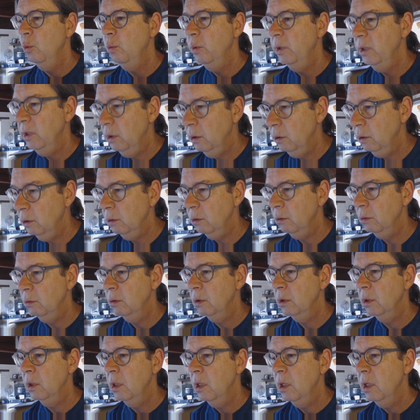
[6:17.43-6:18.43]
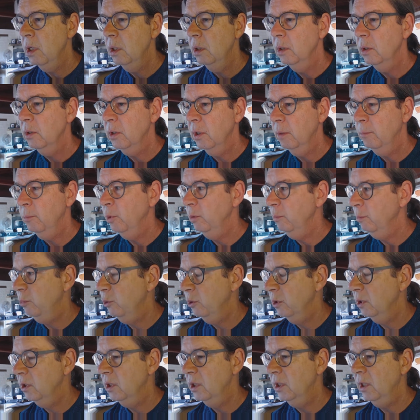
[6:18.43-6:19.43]
We do, someone
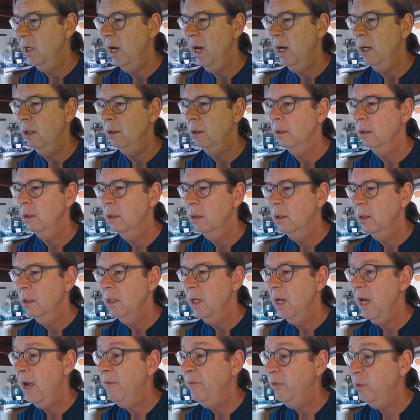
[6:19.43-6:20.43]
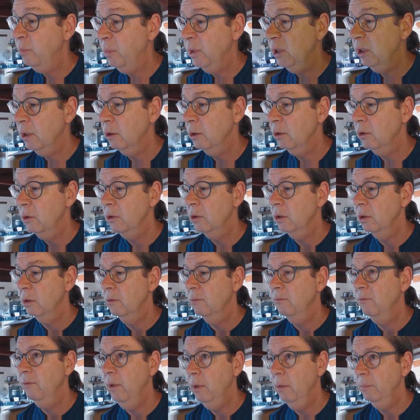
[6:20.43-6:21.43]
pointed out, have speakers
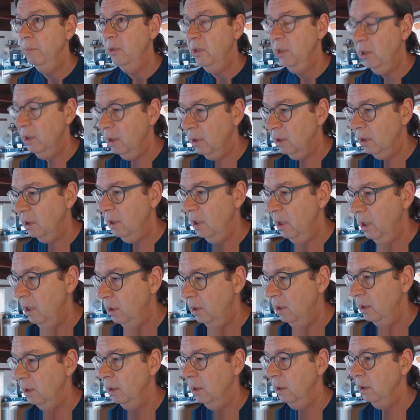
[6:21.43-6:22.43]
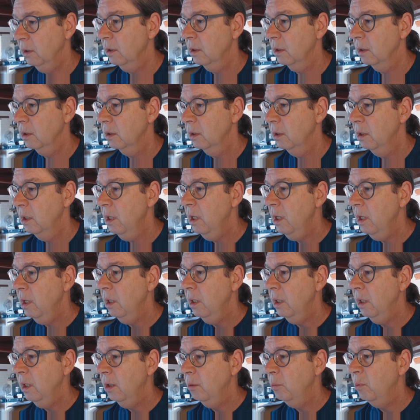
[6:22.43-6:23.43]
from 6 continents,
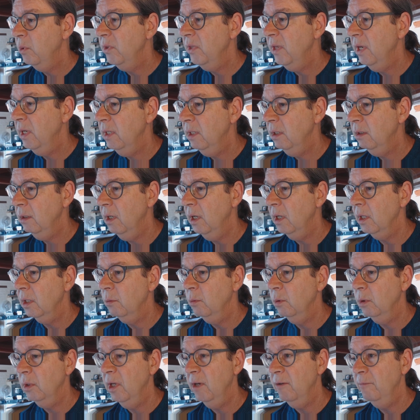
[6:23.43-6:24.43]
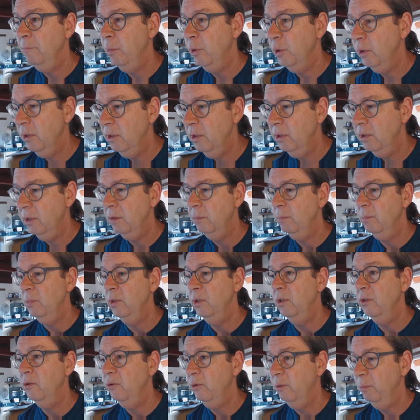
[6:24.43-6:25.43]
and with any luck, we'll have
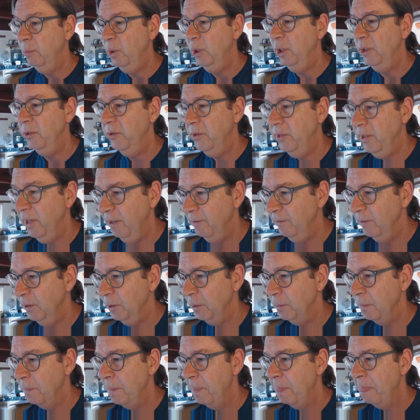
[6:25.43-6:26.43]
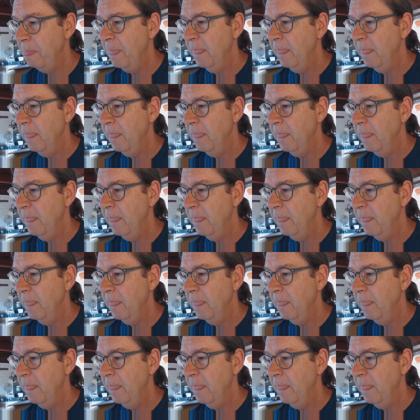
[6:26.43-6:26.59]
participants from all 7,